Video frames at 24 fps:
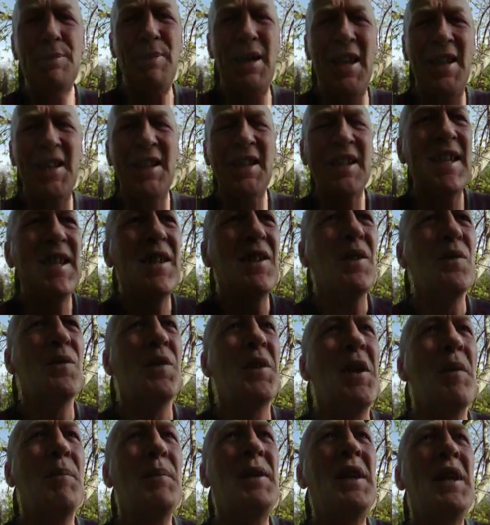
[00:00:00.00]
panicky over
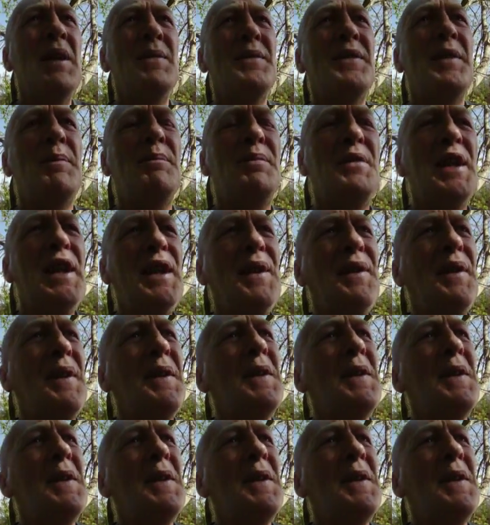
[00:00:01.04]
not being able to breathe.